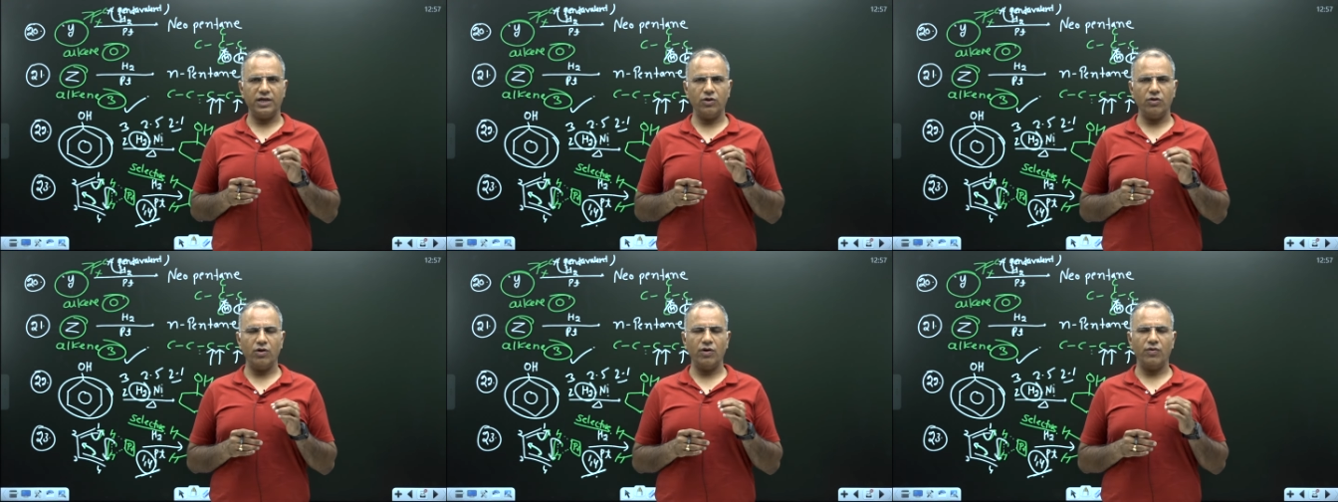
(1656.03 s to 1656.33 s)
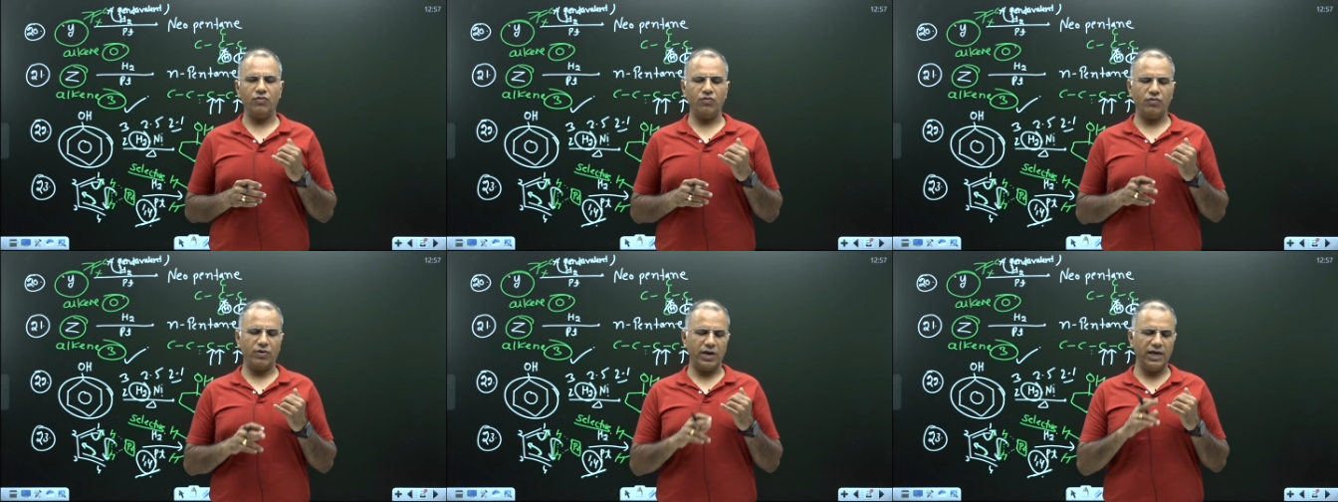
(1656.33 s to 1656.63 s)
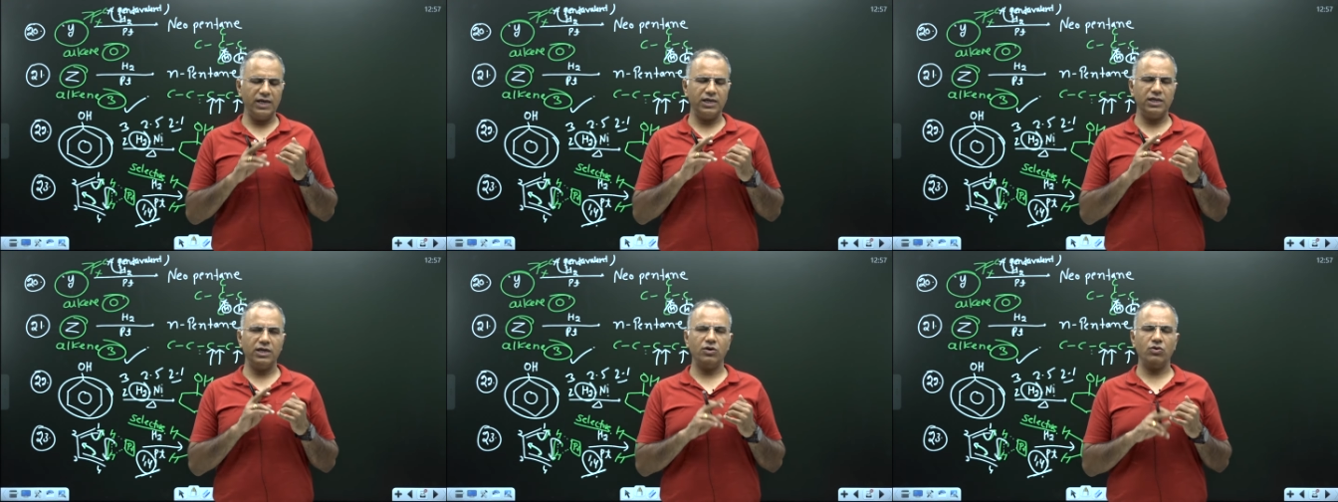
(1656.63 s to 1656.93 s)
You have to
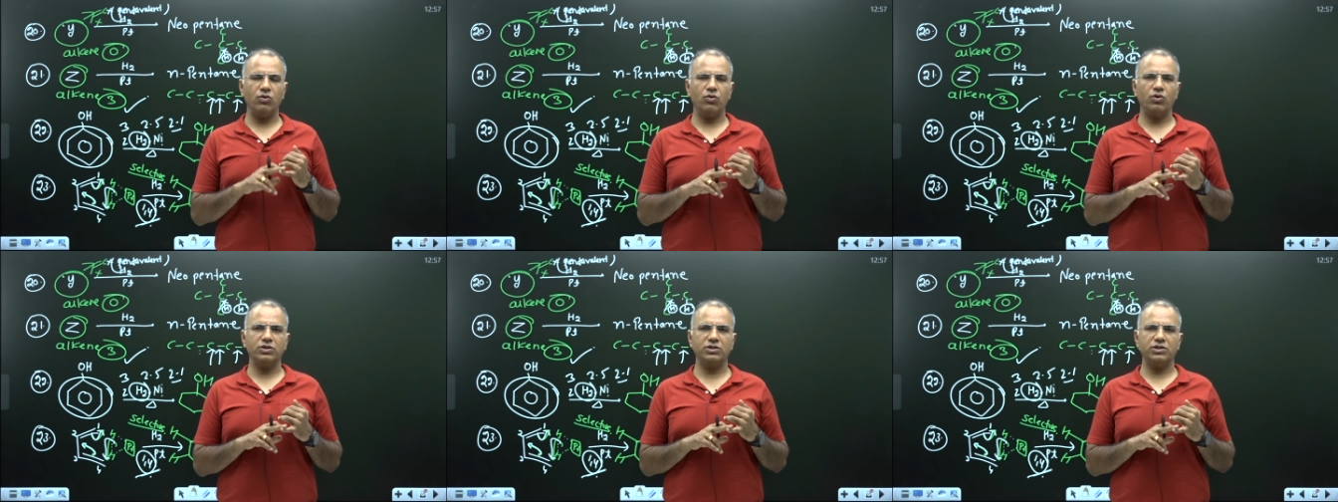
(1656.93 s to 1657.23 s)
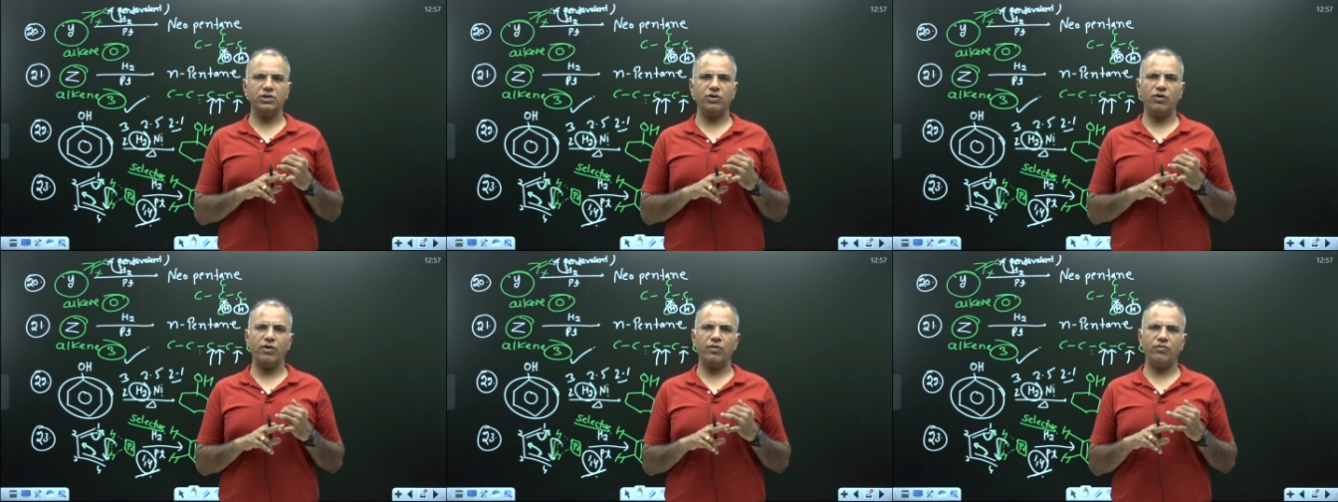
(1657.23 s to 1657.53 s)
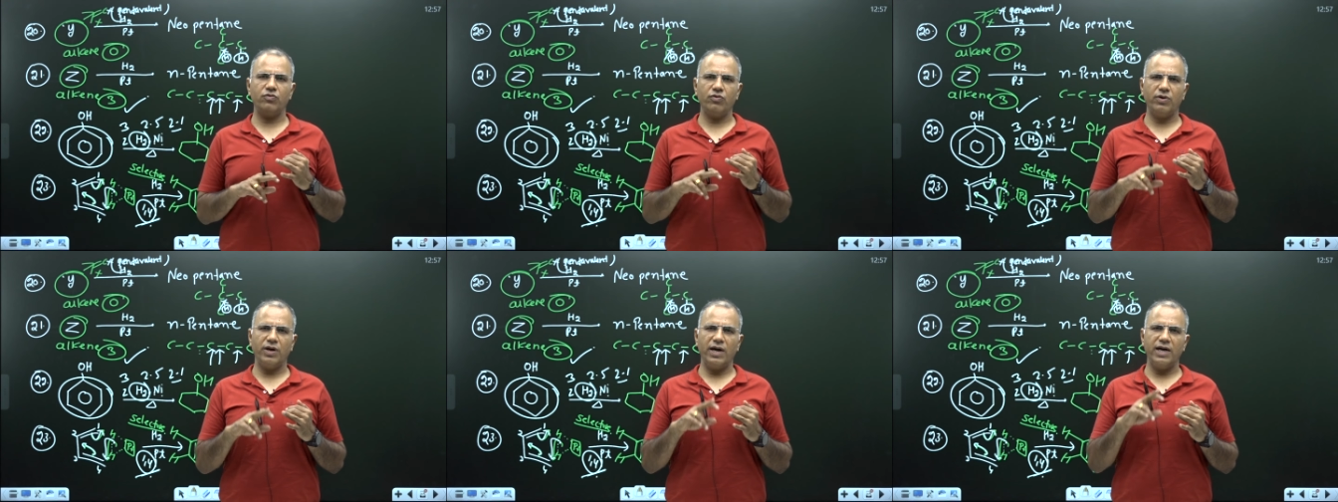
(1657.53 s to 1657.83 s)
write the notes, you
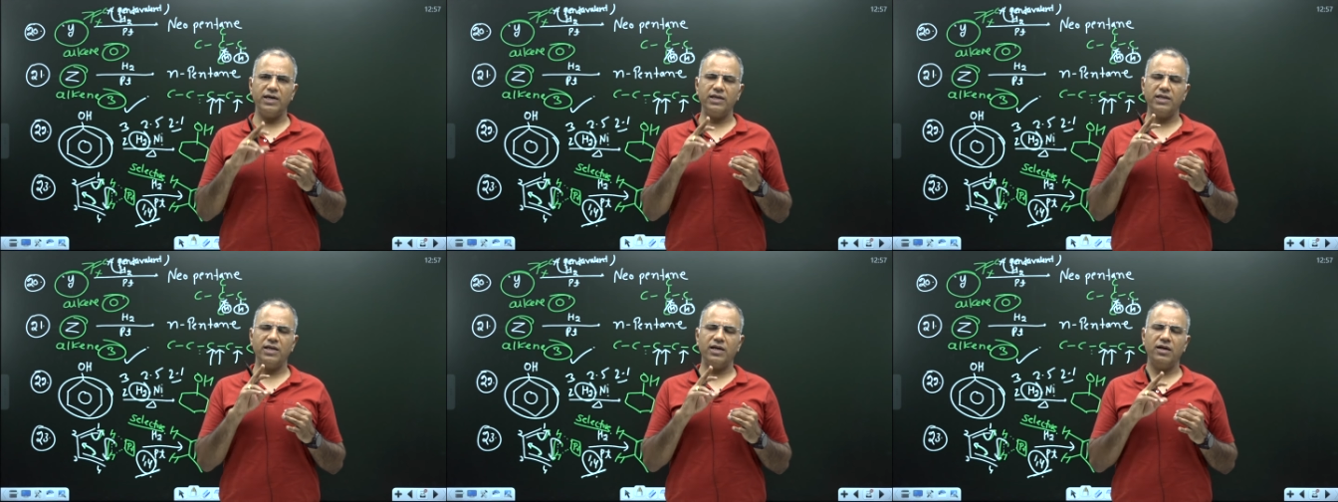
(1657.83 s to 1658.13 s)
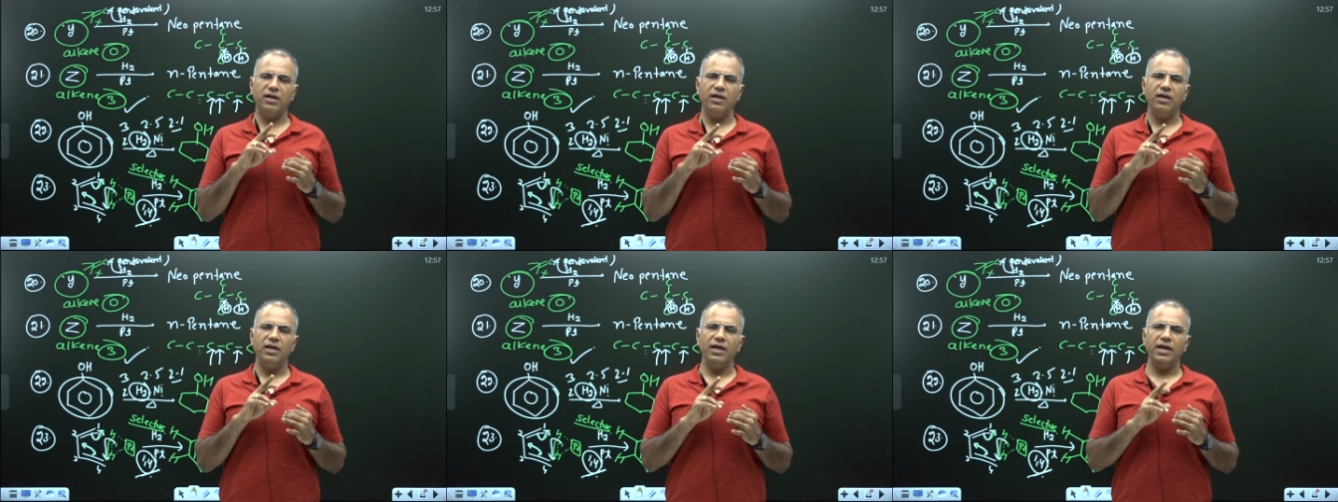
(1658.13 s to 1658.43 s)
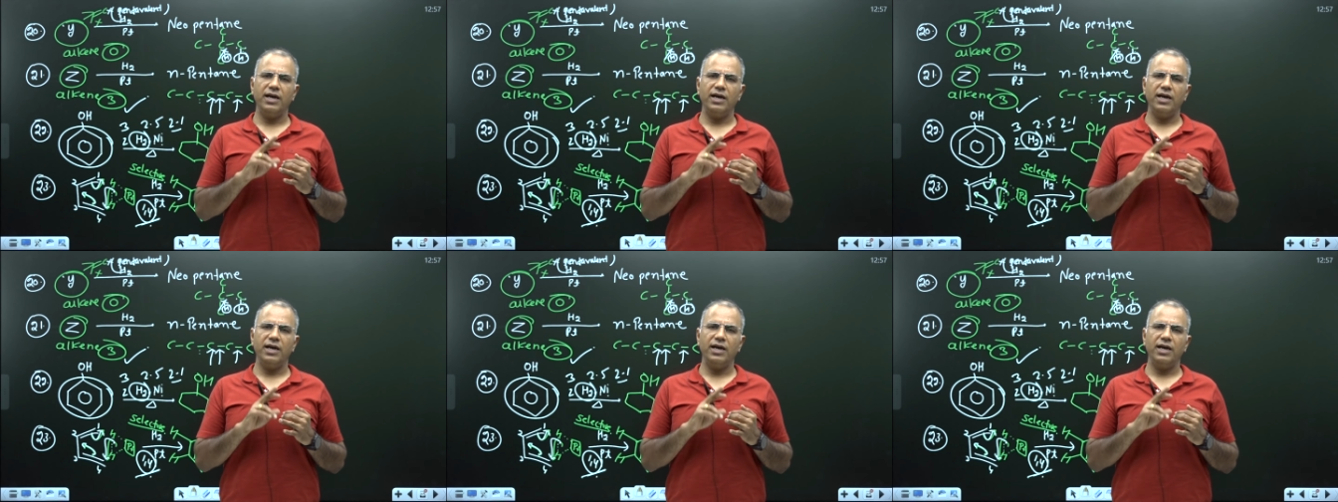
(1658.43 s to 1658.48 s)
have to write the